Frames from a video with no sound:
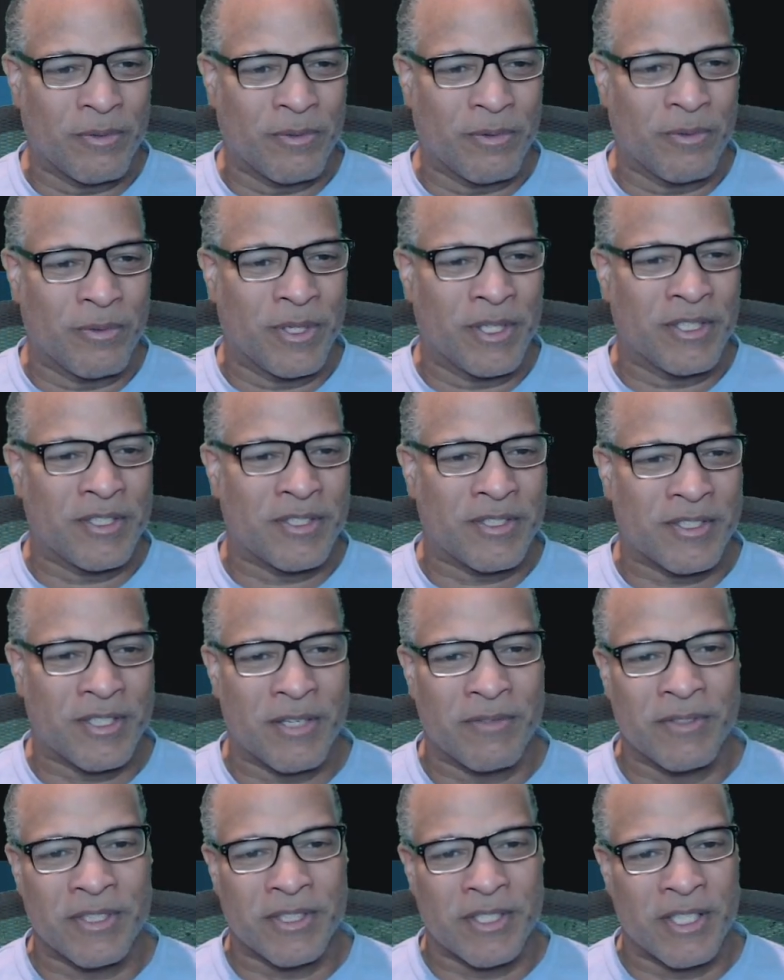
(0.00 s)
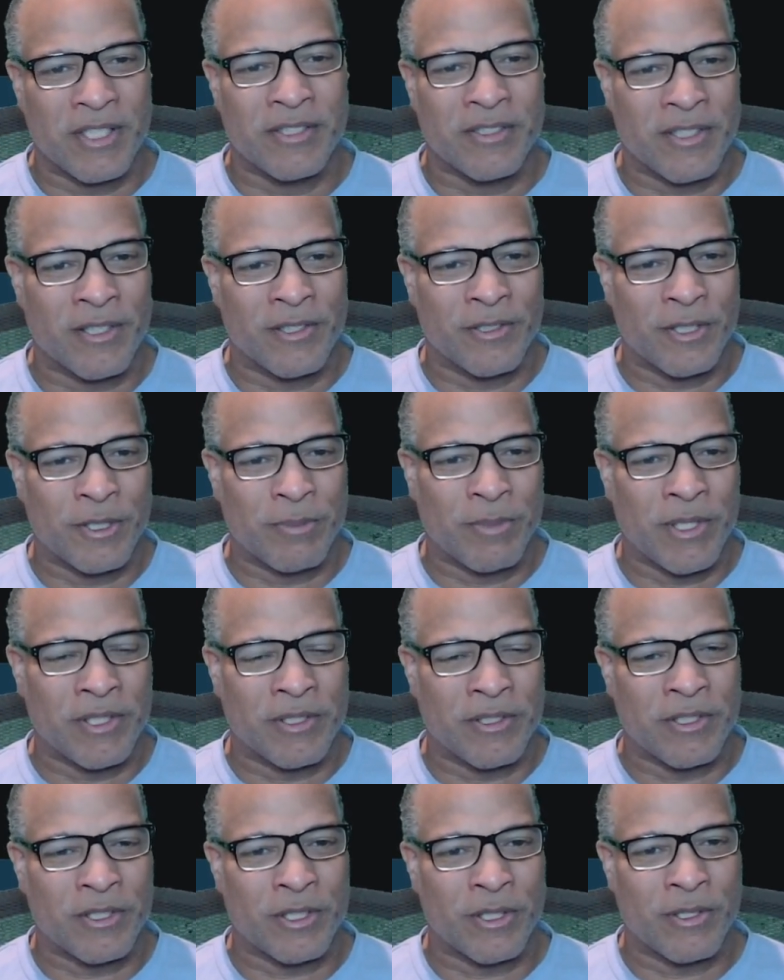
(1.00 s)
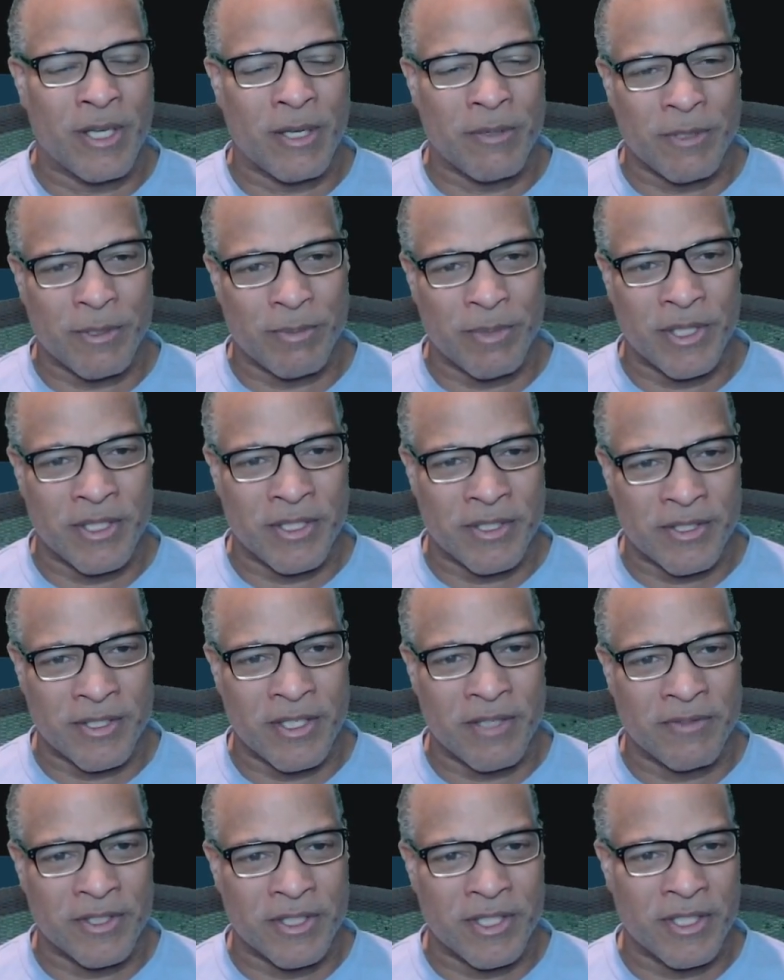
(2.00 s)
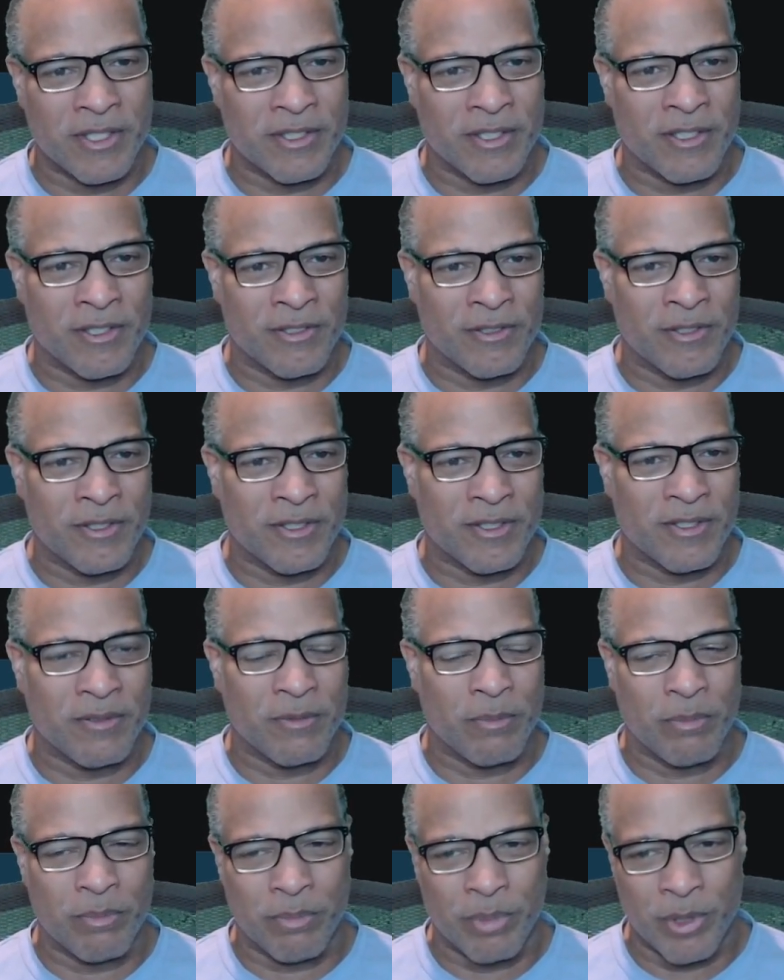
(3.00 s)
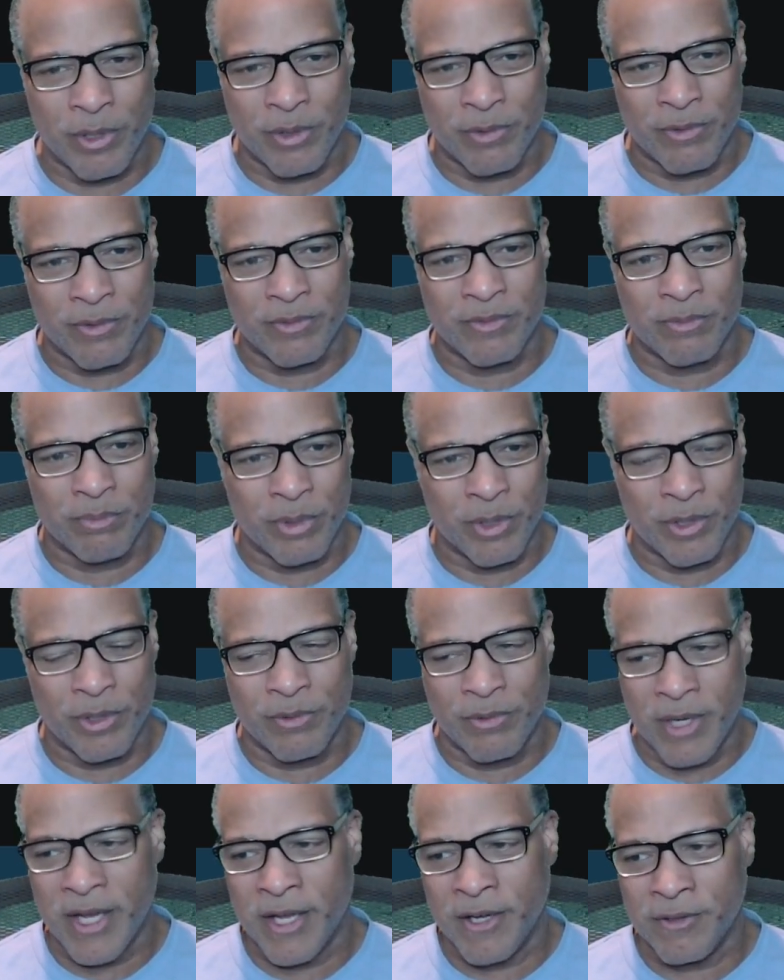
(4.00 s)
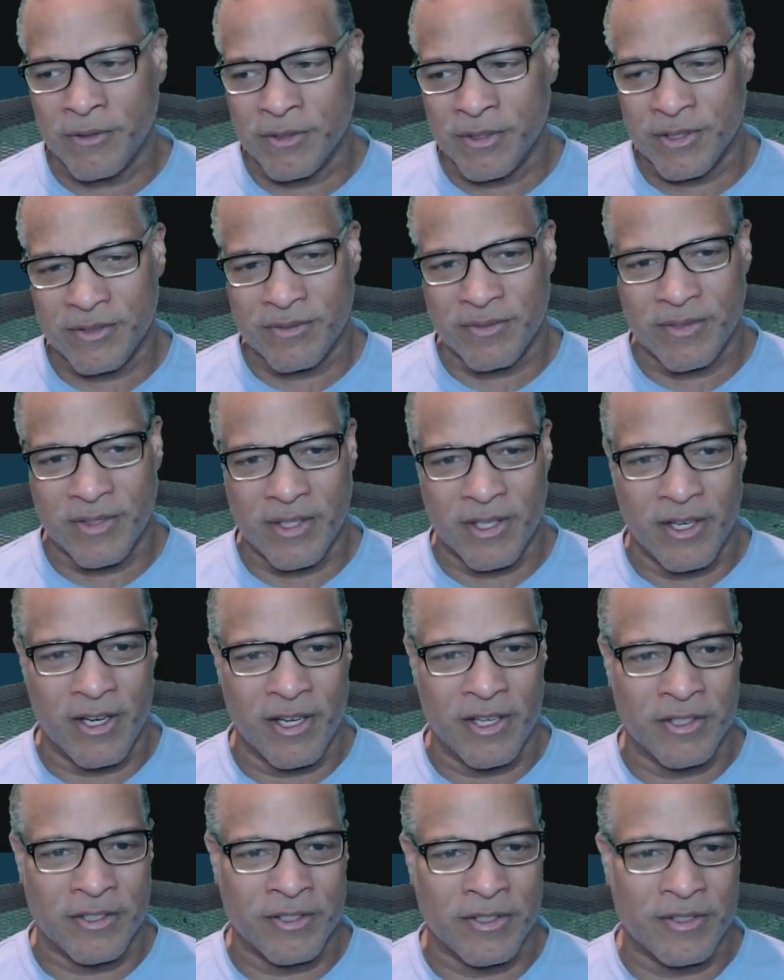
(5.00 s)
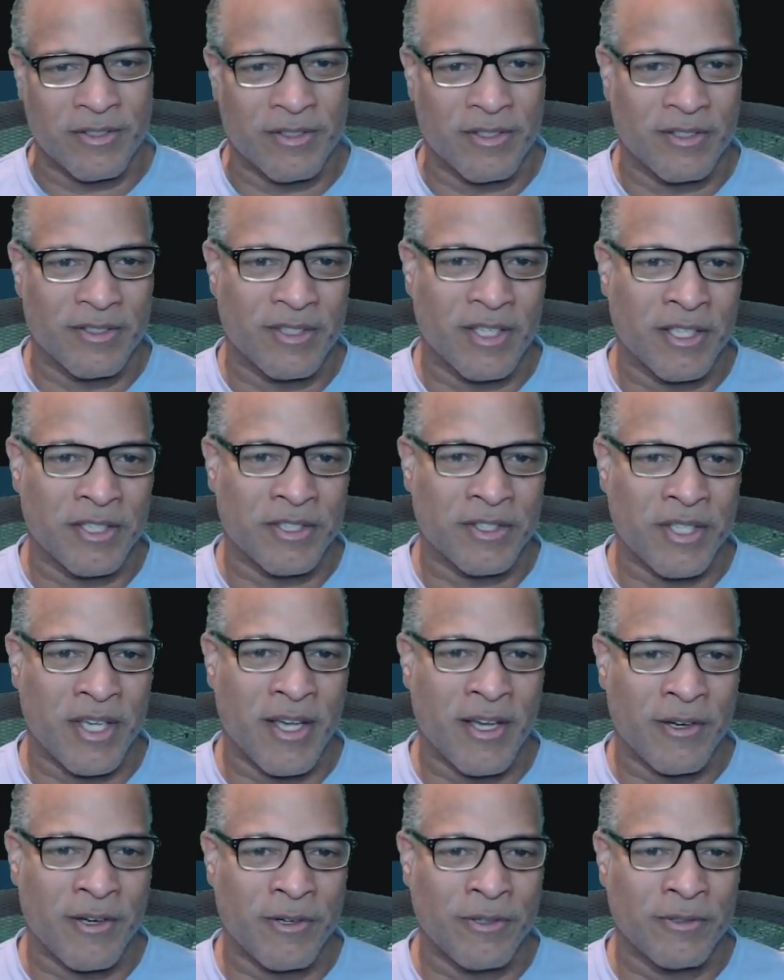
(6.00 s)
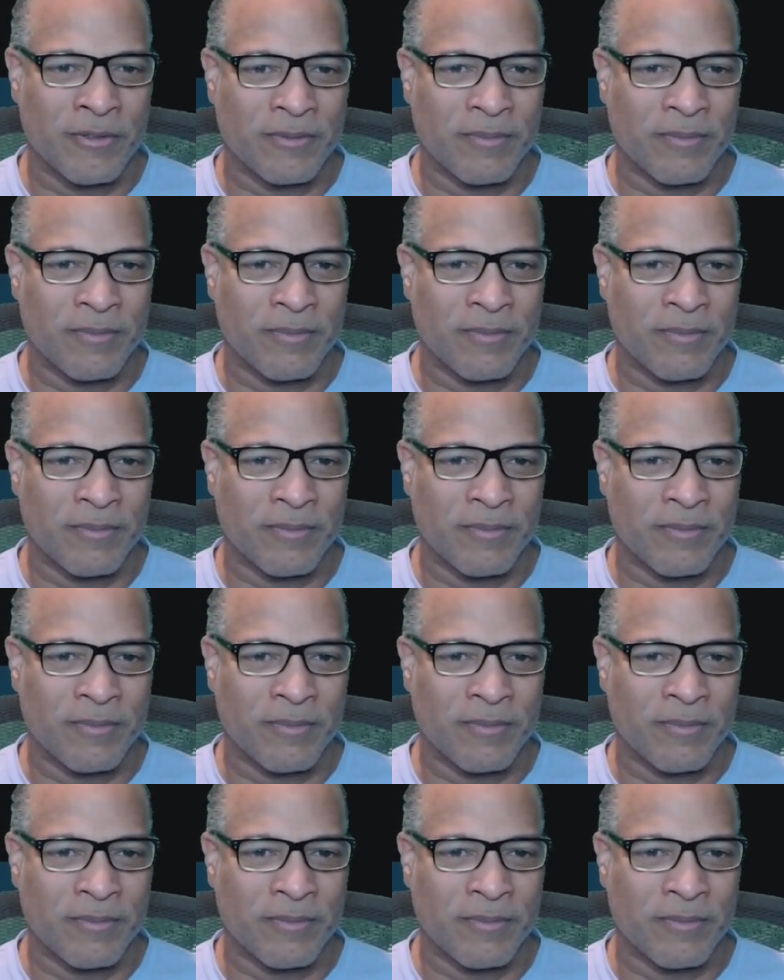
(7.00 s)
with a $17 spend. So I'm spending $17 per round on TAO